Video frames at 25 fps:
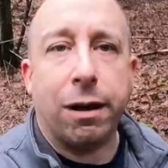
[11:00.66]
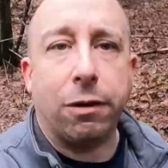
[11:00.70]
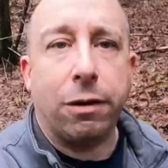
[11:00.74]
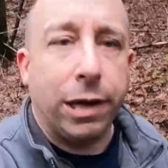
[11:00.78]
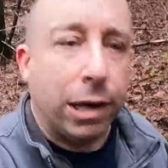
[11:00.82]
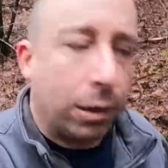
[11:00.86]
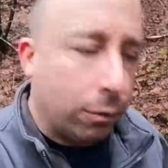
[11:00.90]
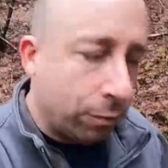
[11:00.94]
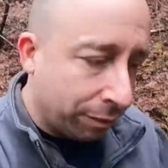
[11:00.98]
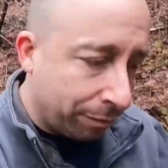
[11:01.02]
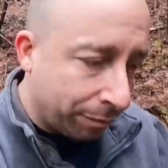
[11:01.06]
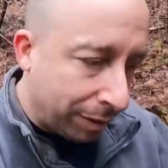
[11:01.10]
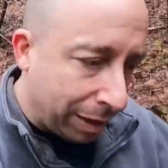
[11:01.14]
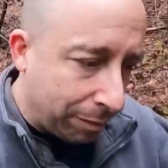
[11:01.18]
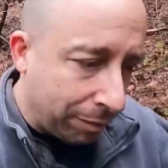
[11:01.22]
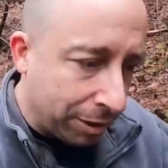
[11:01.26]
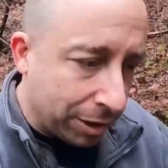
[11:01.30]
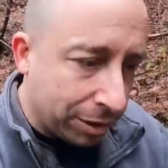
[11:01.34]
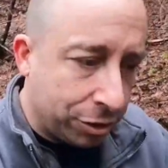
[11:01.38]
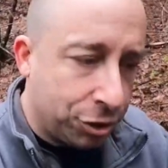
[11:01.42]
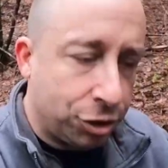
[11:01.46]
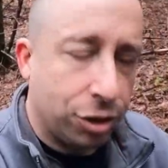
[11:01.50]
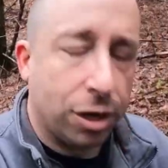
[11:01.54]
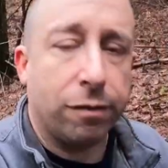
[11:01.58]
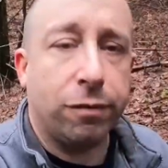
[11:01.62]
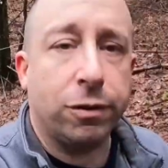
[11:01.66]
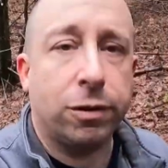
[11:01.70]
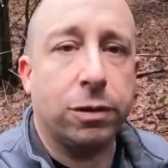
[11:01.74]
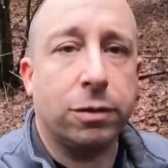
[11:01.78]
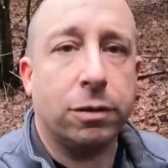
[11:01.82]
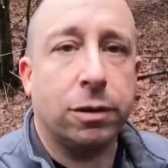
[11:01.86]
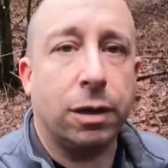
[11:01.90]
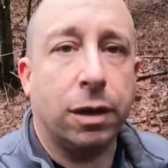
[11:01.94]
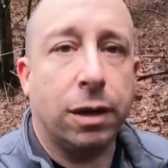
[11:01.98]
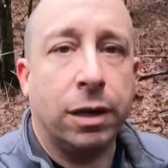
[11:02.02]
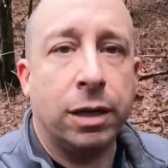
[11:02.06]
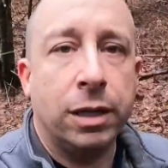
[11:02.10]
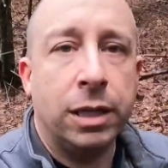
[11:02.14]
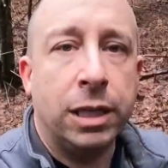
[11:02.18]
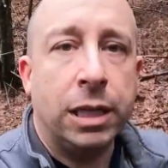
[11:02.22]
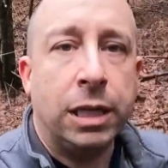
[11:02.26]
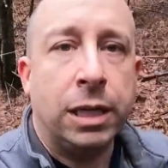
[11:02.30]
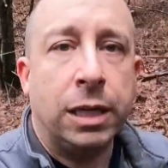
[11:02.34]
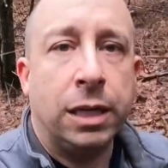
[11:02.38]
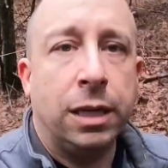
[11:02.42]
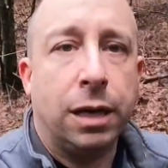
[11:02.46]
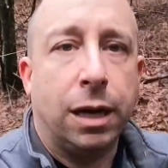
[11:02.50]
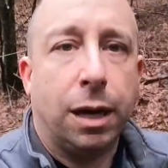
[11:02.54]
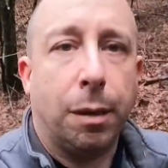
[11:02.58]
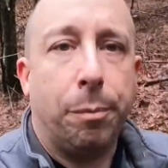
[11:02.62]
out here with maybe a shovel or a
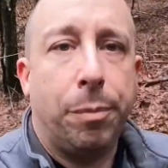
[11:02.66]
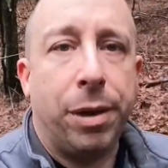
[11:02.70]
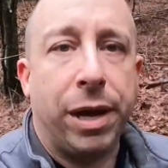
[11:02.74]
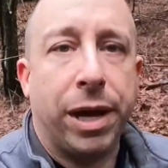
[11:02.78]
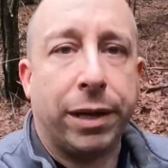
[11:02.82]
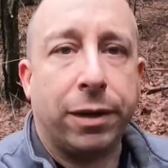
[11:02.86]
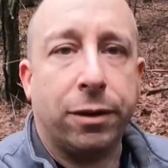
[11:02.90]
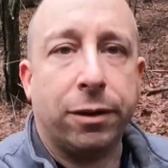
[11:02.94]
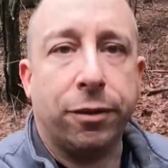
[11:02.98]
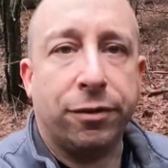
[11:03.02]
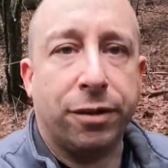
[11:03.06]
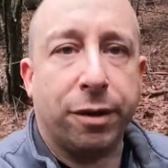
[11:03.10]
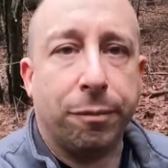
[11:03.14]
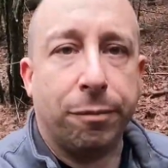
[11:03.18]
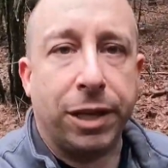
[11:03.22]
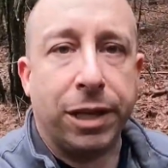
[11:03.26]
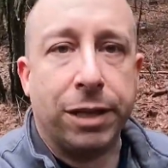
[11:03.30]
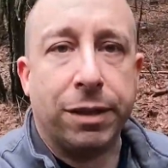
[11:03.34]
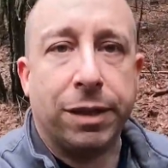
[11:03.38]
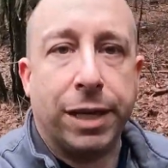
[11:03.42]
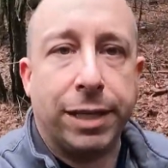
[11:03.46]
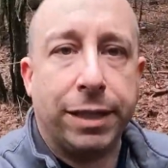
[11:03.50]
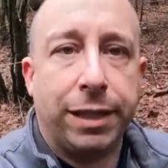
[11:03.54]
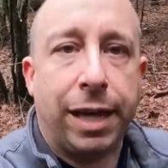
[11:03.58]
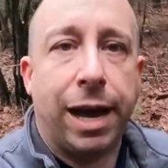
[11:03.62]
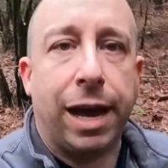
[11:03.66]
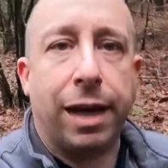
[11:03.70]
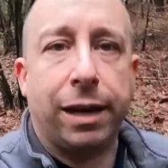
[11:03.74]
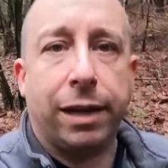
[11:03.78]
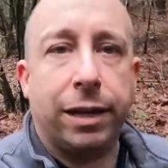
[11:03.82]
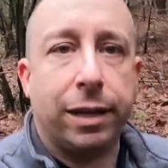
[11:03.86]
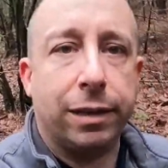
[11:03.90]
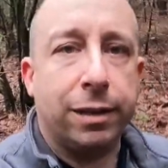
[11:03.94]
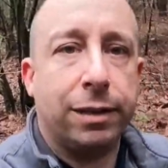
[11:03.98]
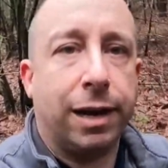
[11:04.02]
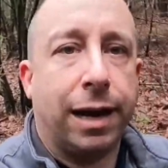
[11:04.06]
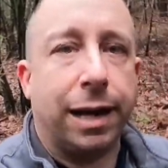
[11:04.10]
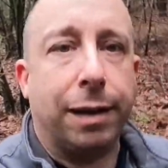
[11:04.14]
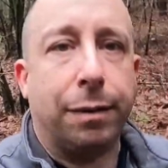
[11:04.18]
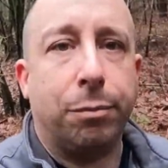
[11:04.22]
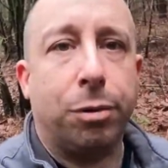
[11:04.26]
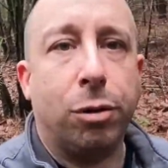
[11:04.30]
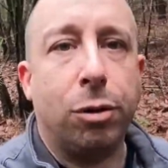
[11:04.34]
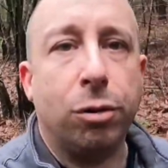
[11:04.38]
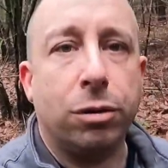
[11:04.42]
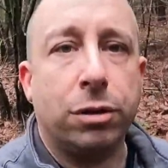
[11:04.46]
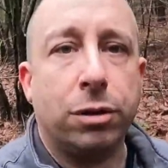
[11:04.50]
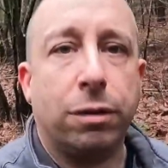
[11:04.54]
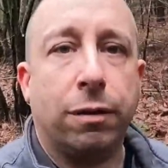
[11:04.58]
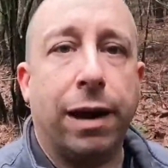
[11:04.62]
pick or something like that and kind of
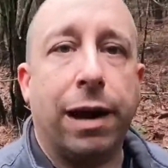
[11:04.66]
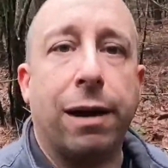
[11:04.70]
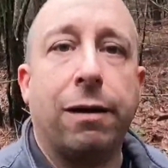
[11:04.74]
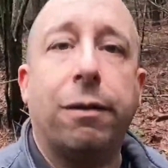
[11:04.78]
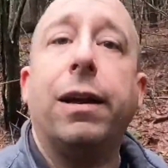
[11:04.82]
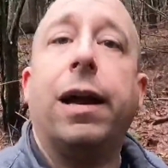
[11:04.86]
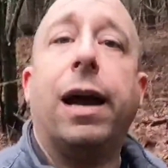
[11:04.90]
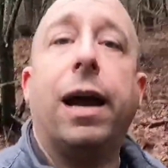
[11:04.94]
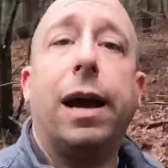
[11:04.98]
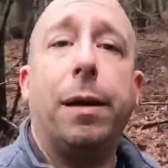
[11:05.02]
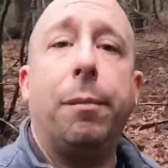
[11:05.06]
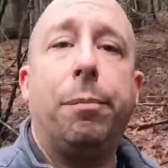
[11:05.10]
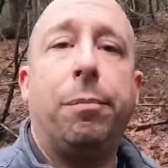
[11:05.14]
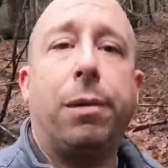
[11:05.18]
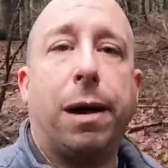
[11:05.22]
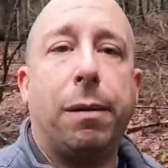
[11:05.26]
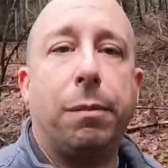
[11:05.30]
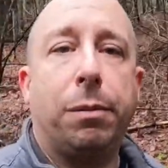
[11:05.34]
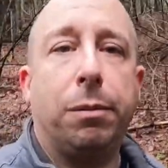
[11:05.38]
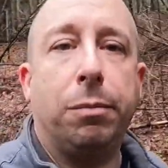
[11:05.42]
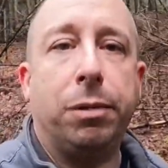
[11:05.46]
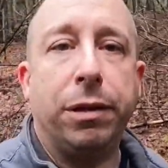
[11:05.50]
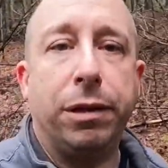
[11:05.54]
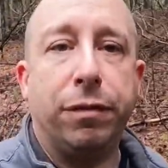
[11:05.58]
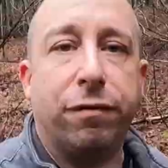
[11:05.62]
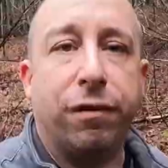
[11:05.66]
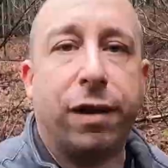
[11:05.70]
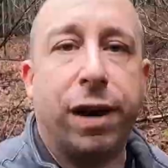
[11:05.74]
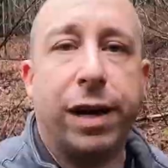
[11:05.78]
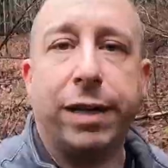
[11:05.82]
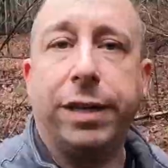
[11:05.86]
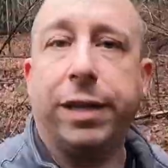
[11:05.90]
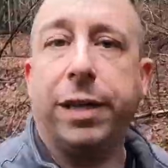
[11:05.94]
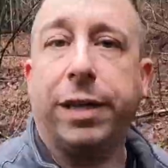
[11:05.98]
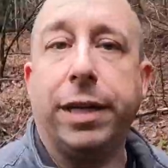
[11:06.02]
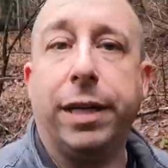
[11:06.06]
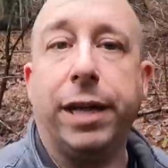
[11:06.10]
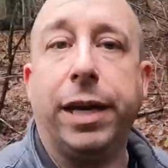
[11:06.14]
poked around, I'd probably find it